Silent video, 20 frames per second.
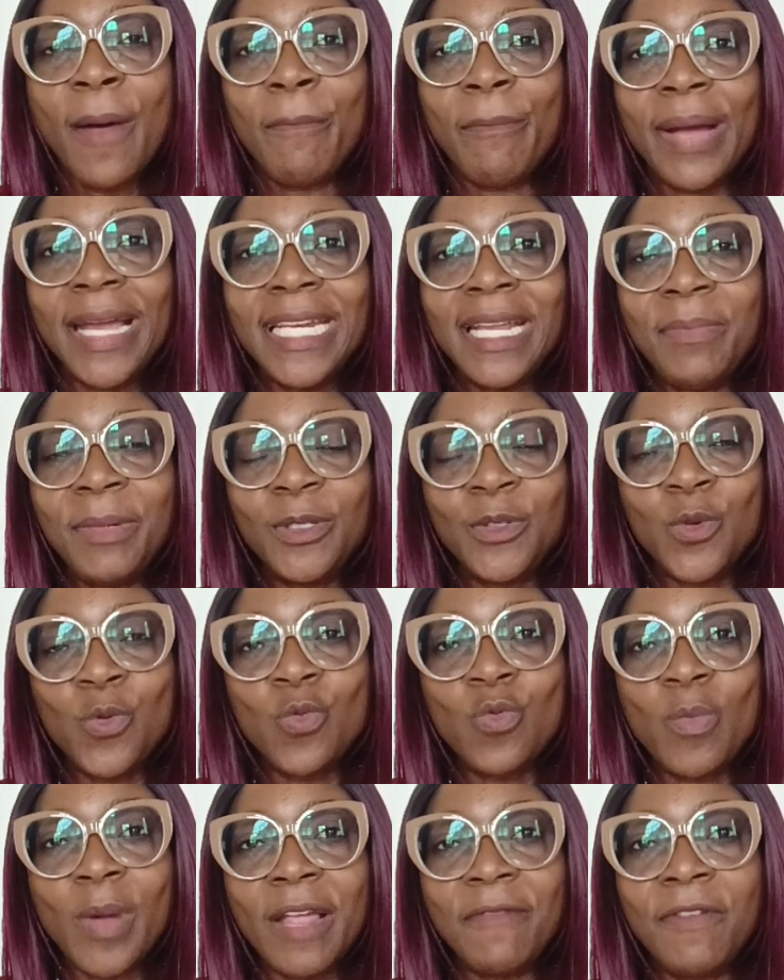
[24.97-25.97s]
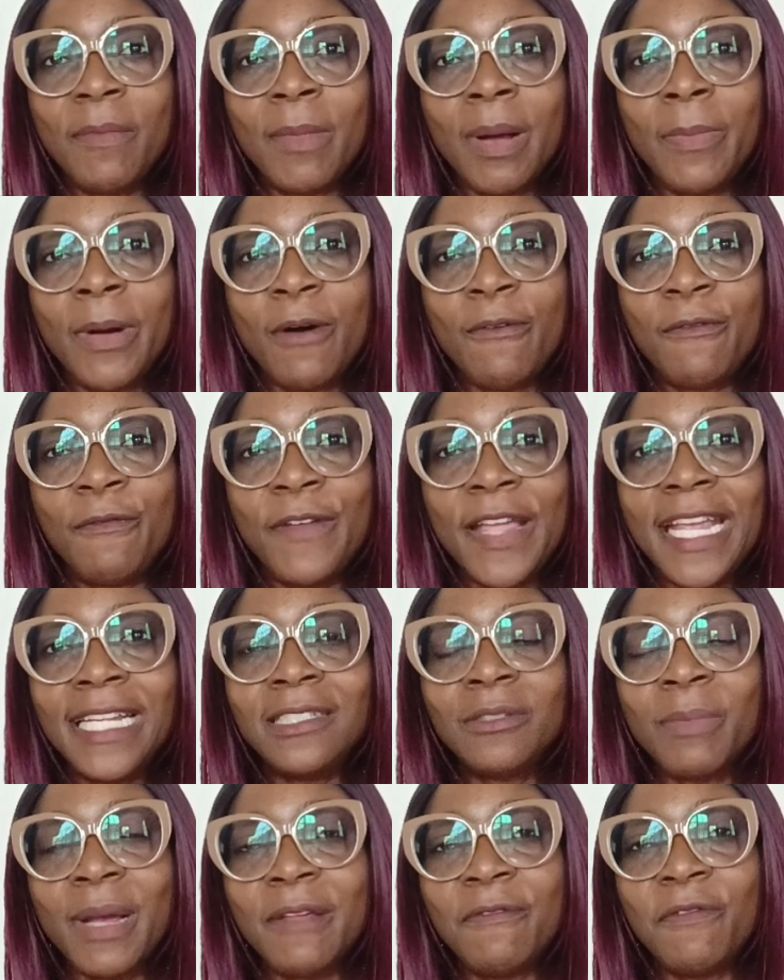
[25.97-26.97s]
My name is Uwauma. I film about
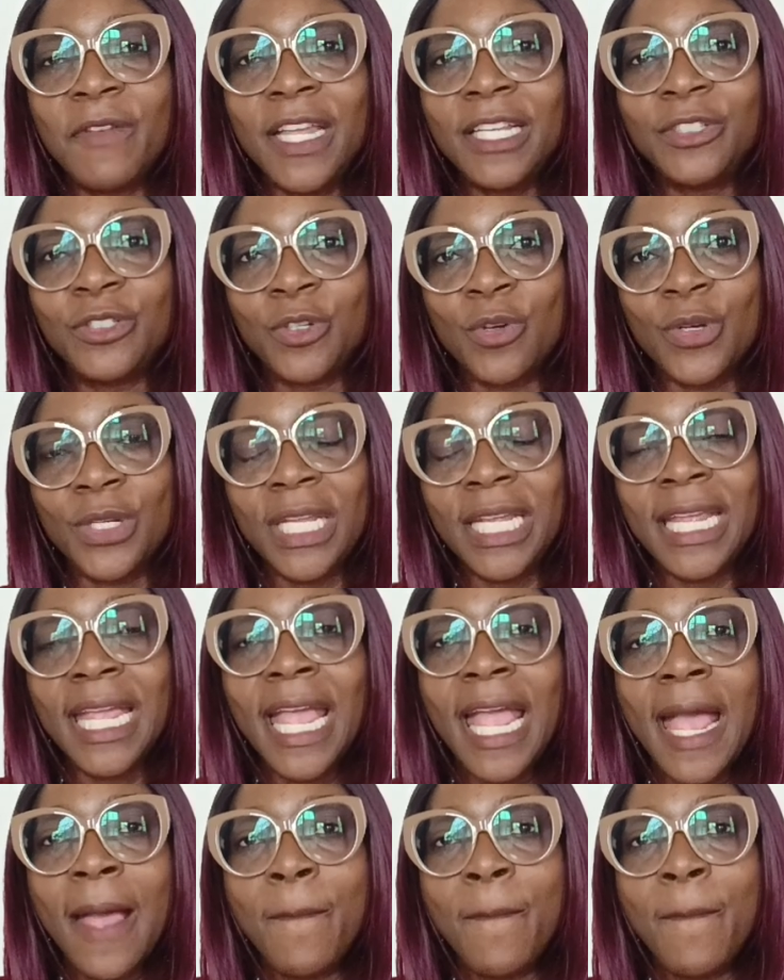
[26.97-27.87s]
faith, my faith journey,